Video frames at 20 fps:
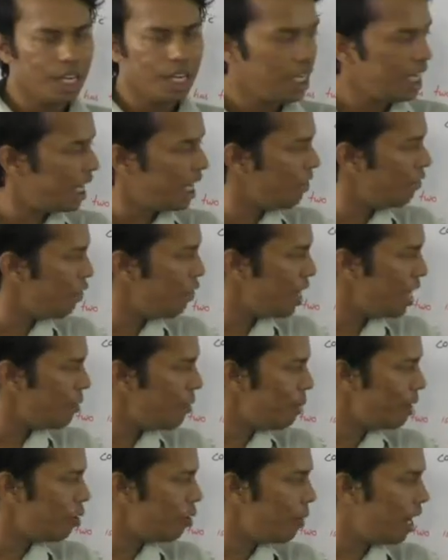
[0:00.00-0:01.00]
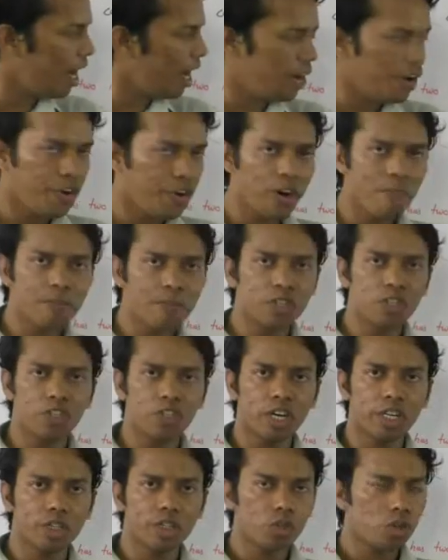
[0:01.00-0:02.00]
even if it will be
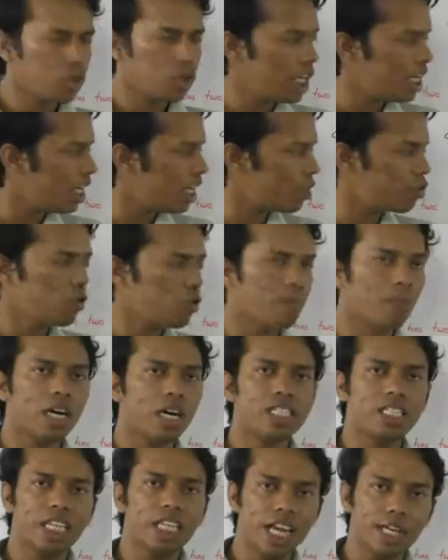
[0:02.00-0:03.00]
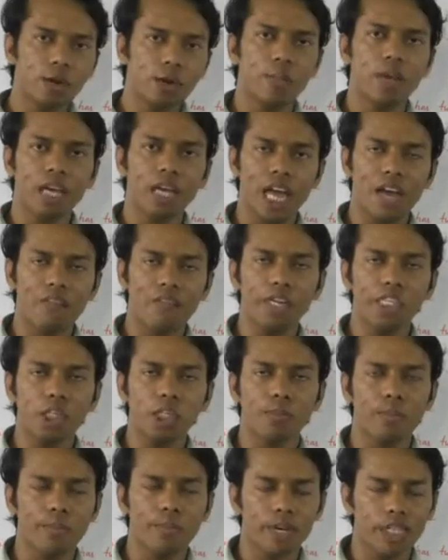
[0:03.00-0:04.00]
100% also, then also mass, average
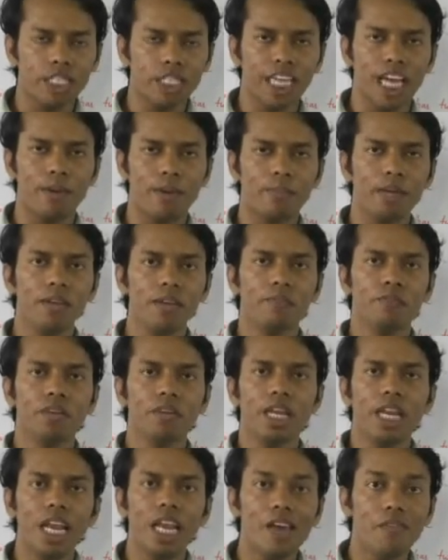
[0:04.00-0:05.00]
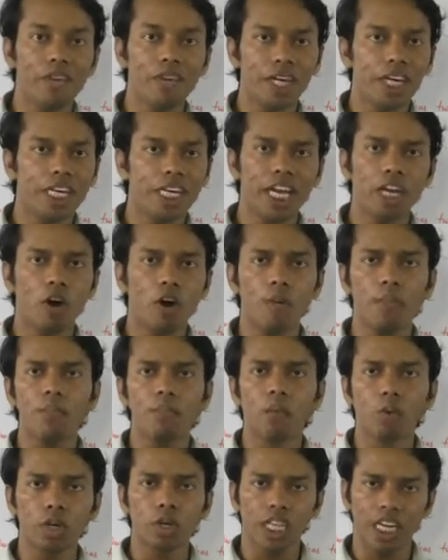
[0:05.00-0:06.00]
atomic mass can be 11. It cannot be
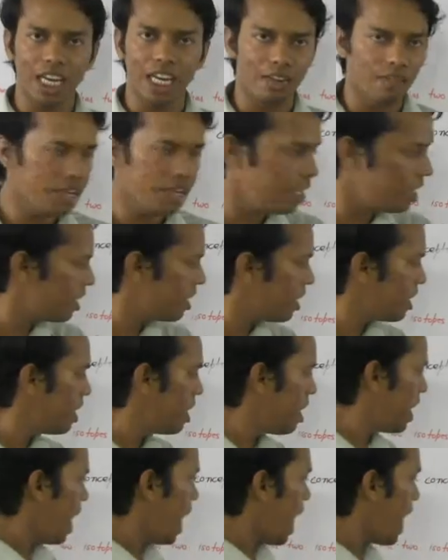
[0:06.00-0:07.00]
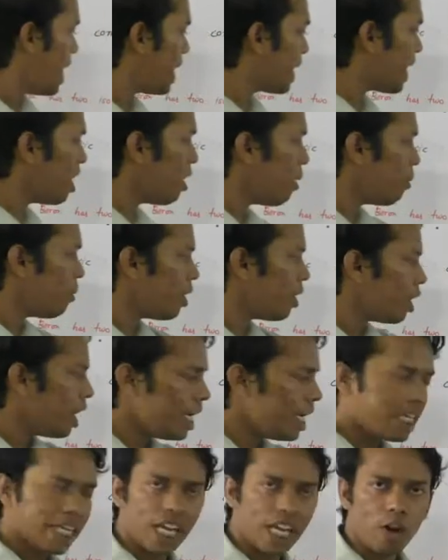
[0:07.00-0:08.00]
more than 11. And it
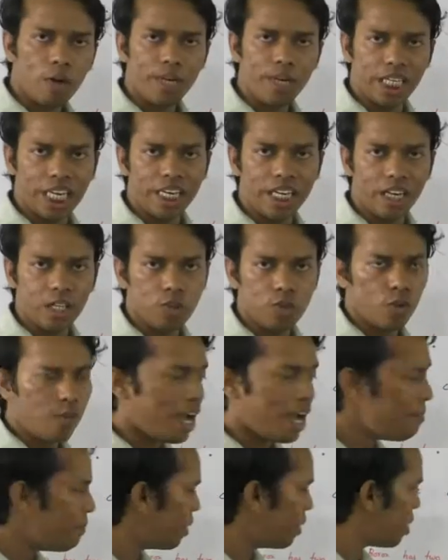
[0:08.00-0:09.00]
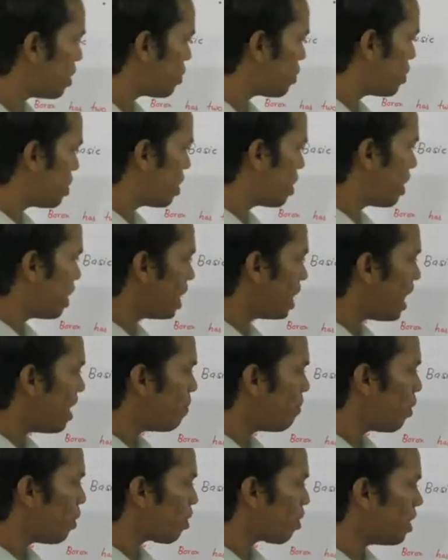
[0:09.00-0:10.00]
cannot be 10 also. Why? Because
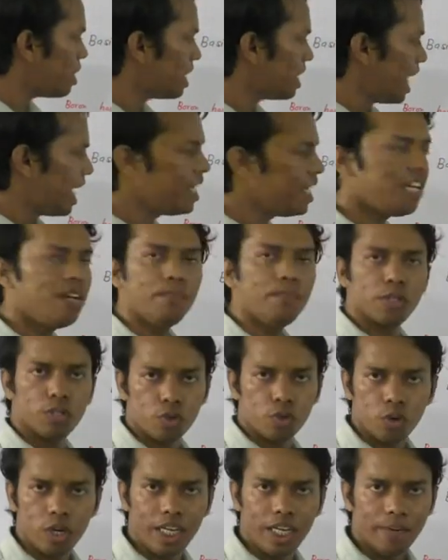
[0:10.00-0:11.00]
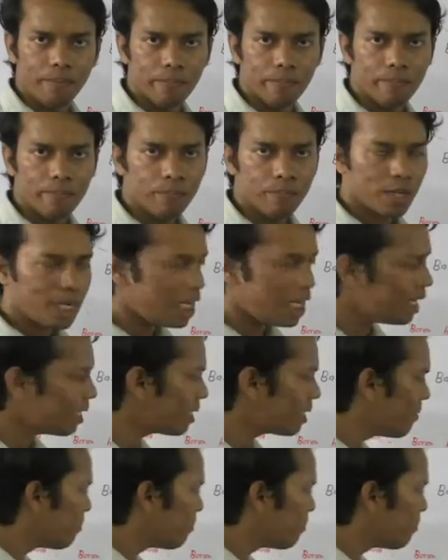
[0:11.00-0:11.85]
10 boron is 19% only. Correct?